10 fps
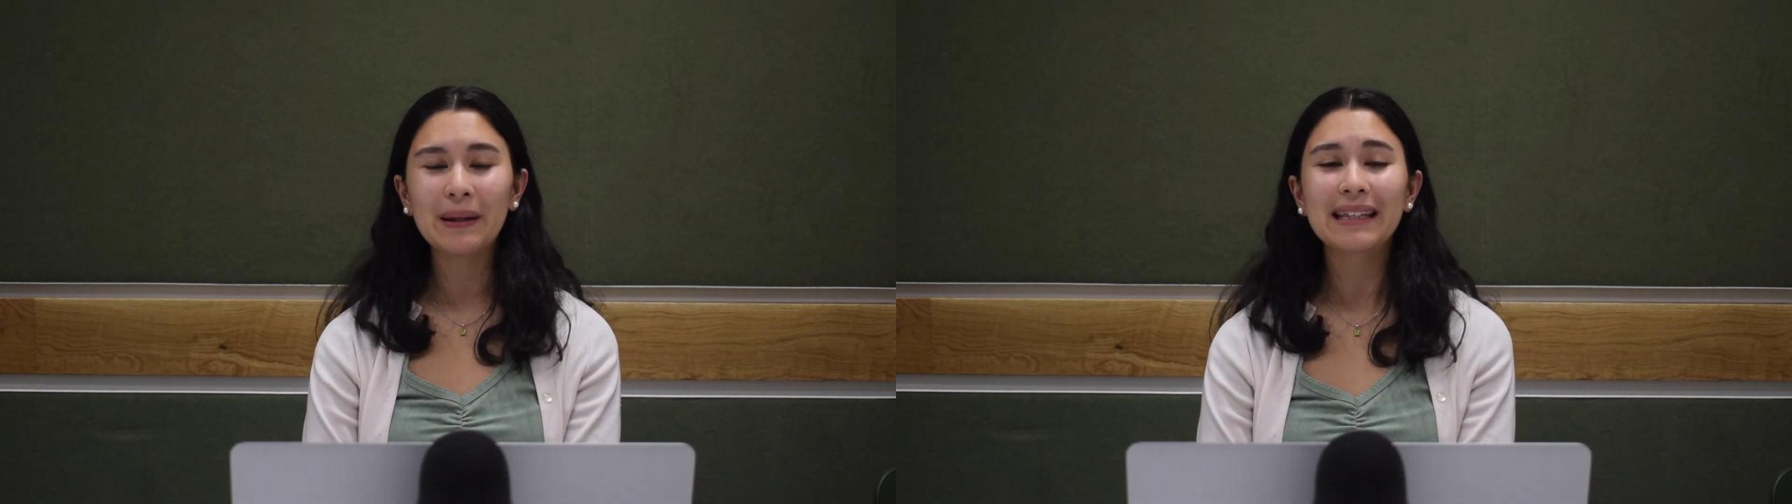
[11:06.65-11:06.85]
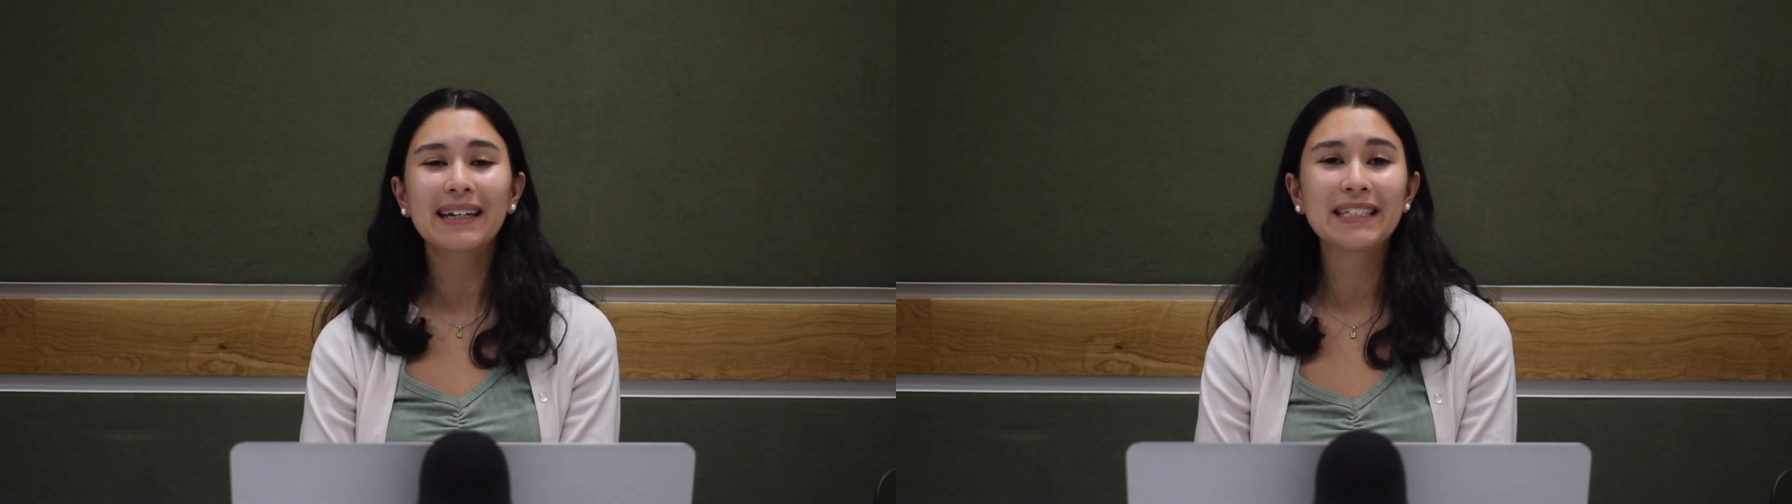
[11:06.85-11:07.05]

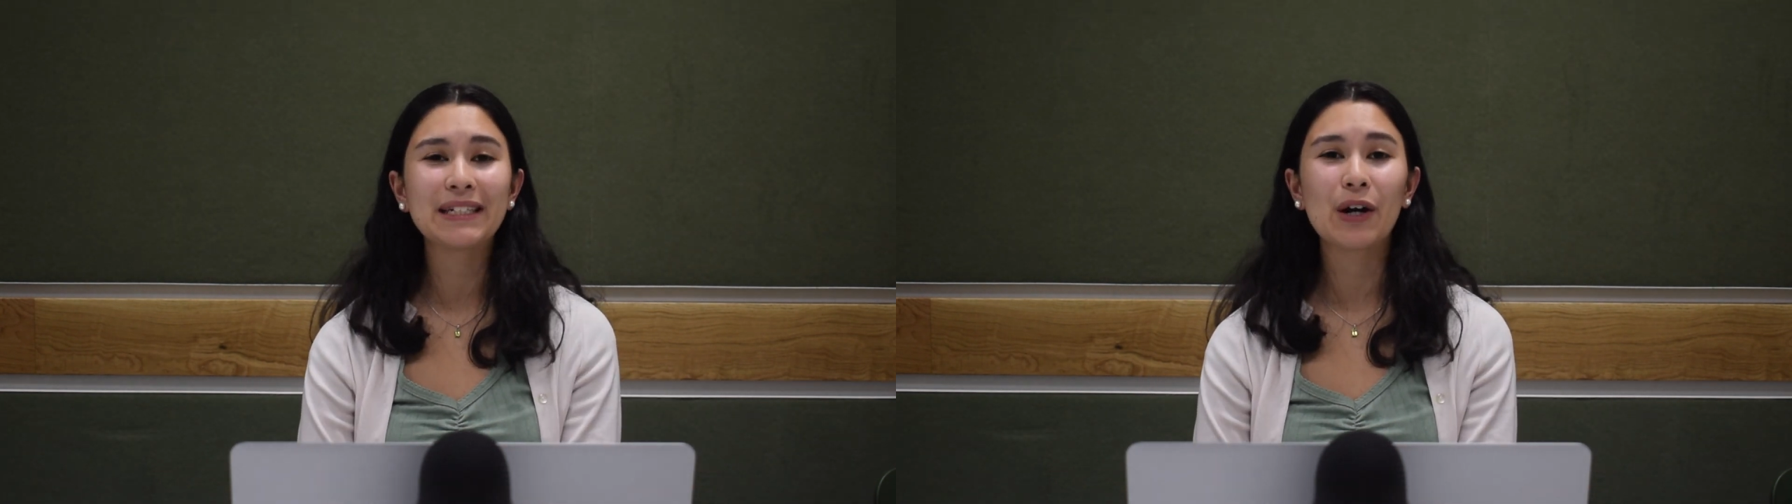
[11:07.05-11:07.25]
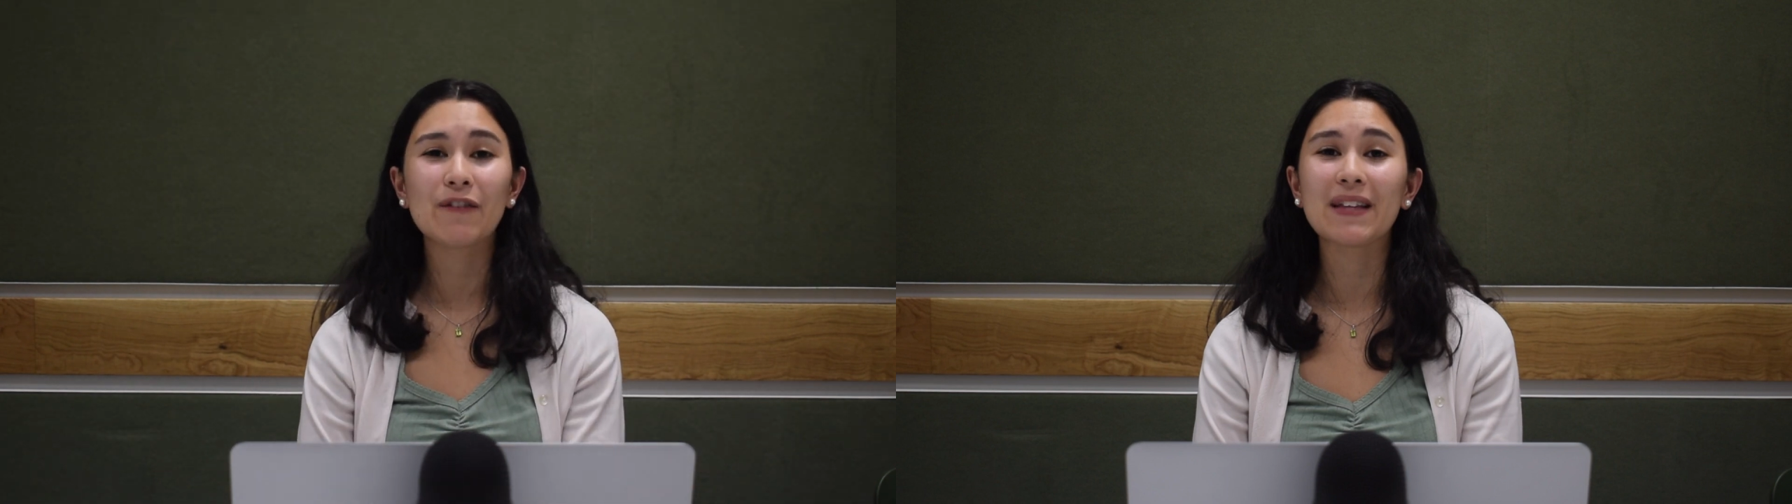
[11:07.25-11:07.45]
Let us
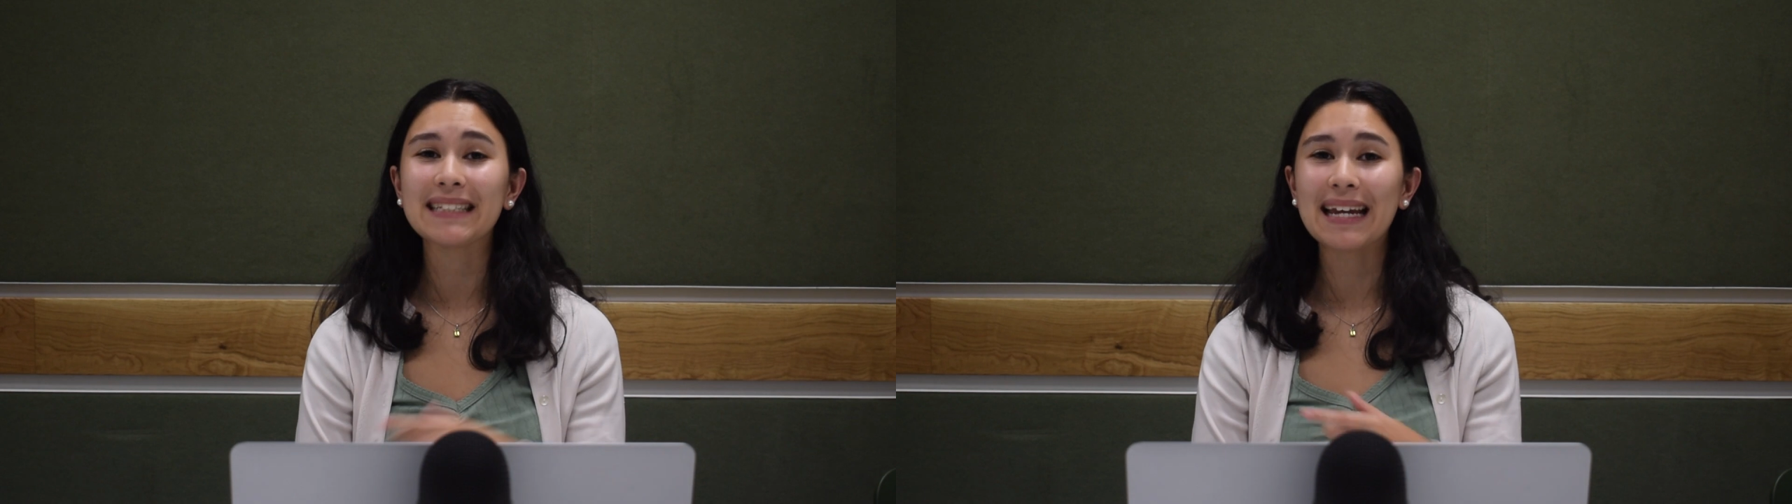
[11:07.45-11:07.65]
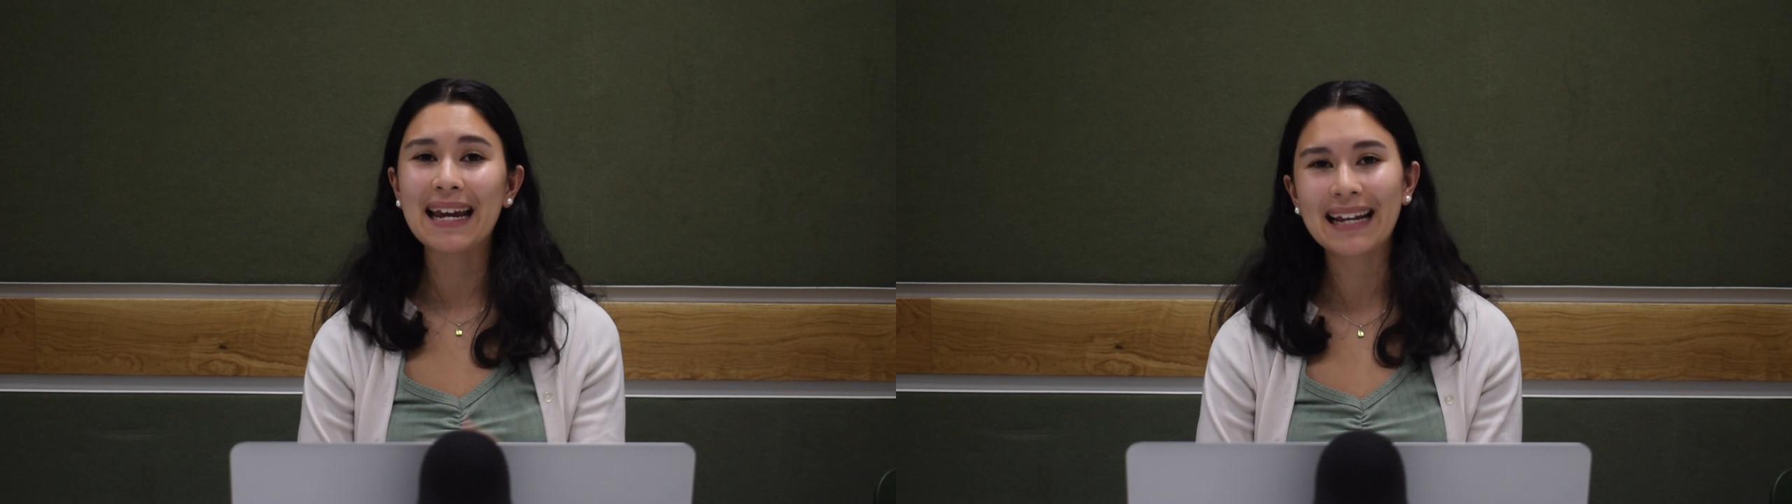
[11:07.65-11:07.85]
know if there's
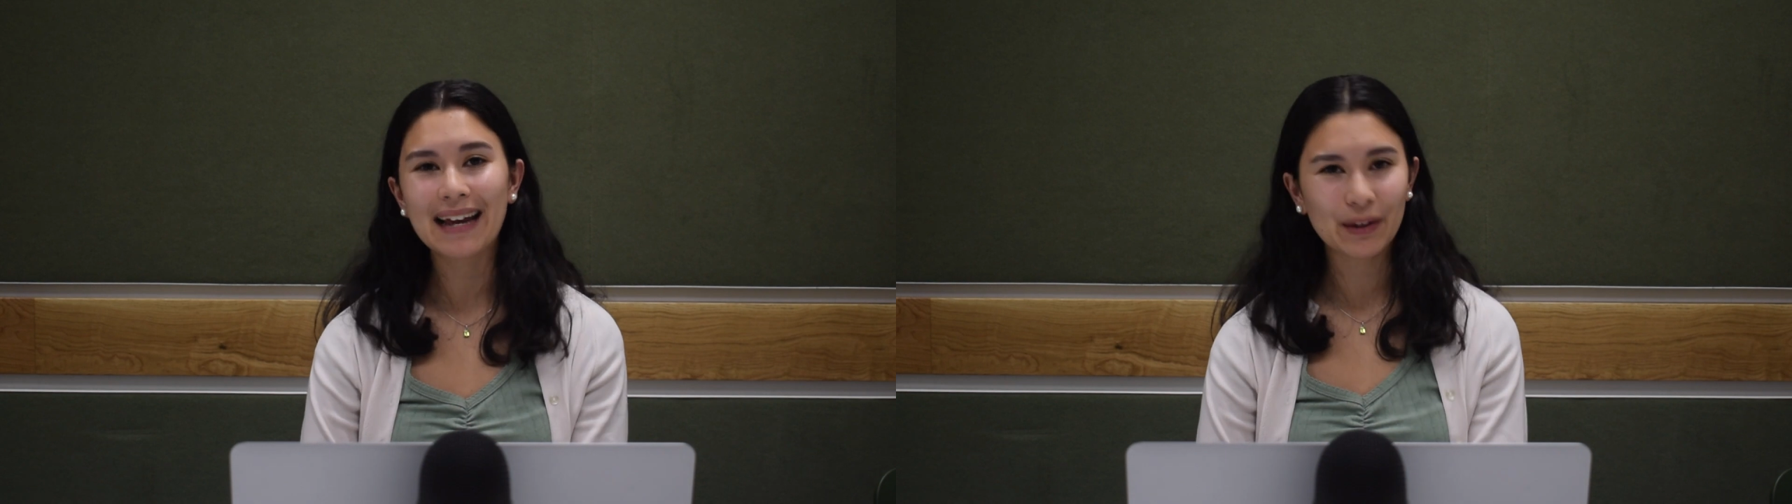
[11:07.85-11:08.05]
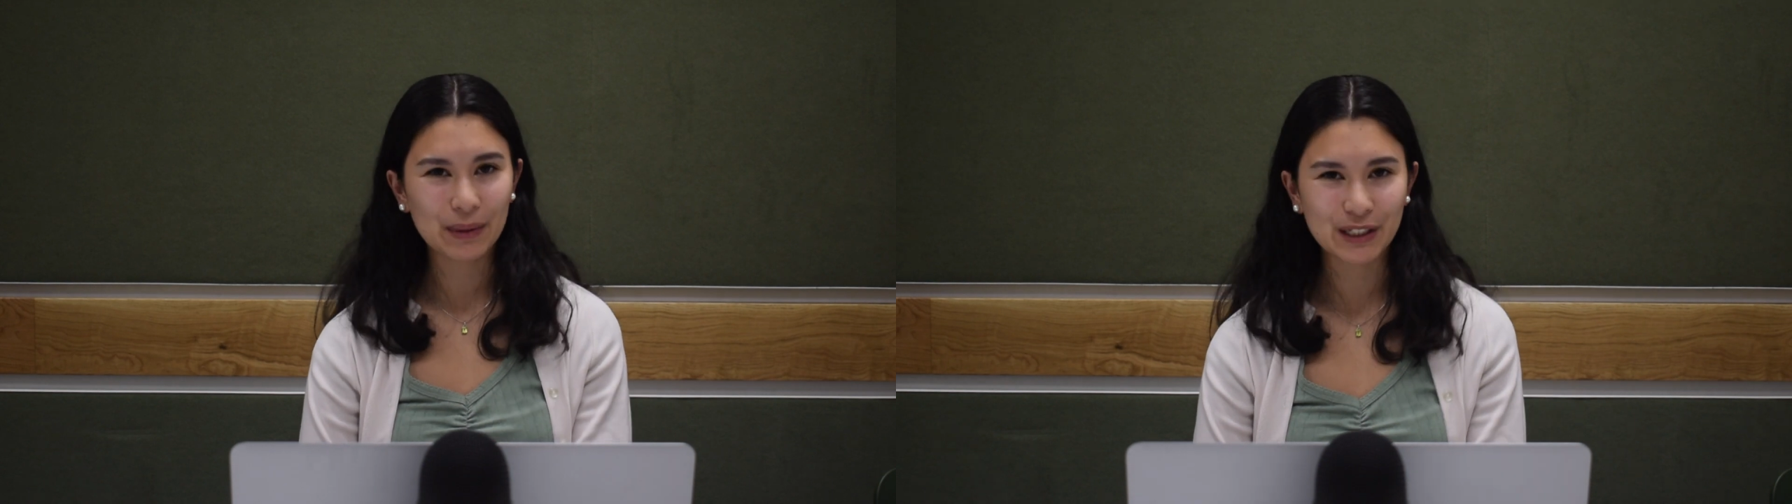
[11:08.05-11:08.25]
any
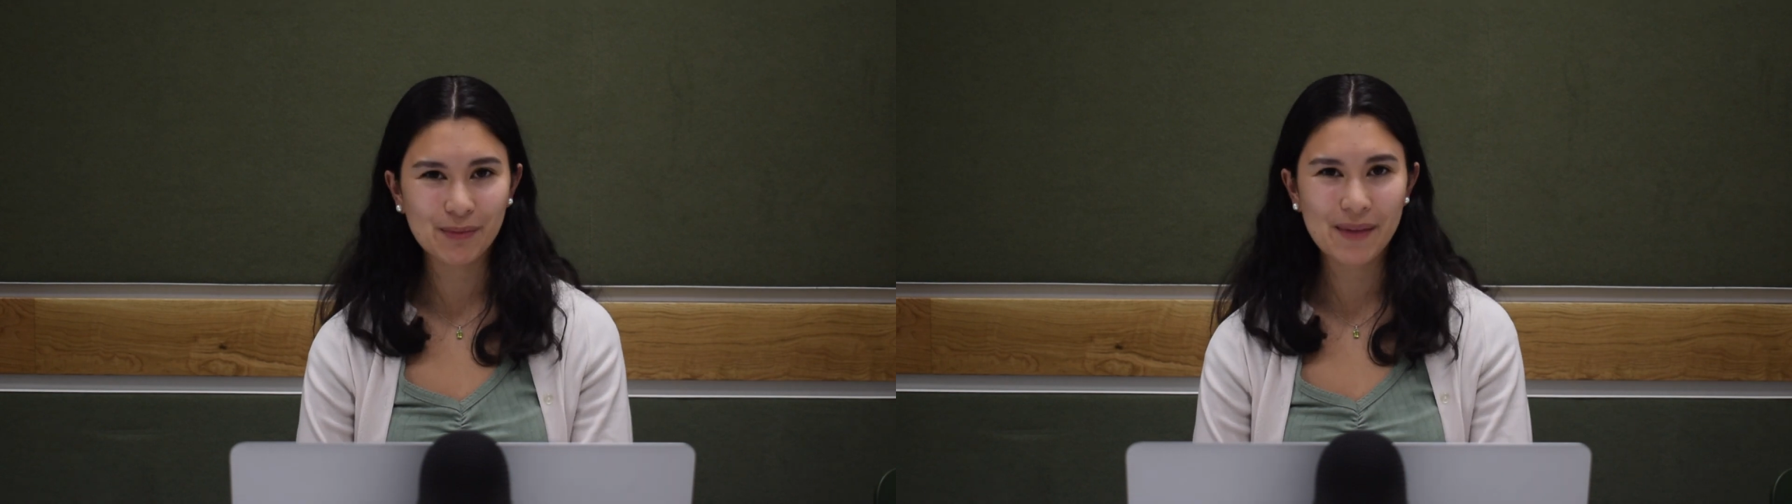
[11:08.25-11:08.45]
other question